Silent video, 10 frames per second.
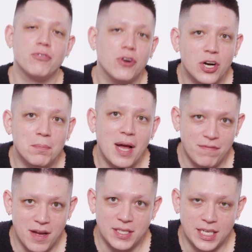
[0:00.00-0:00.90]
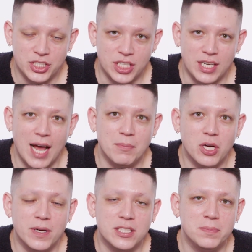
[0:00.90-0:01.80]
For my foundation, I'm
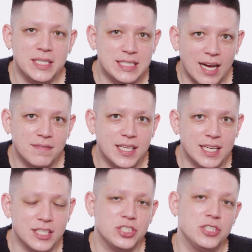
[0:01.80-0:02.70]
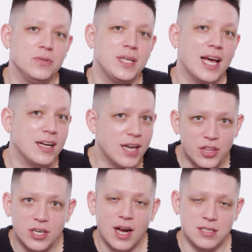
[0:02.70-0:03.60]
going to be diving into yet
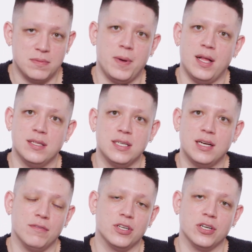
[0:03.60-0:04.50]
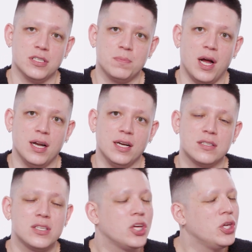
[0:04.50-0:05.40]
another Cosmopolitan cover girls
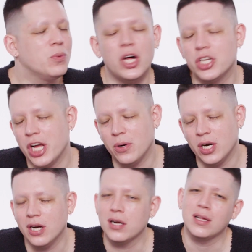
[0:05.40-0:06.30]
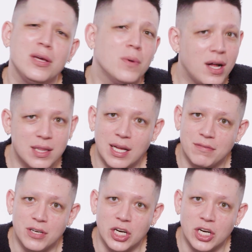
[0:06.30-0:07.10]
products. You all know her, you all love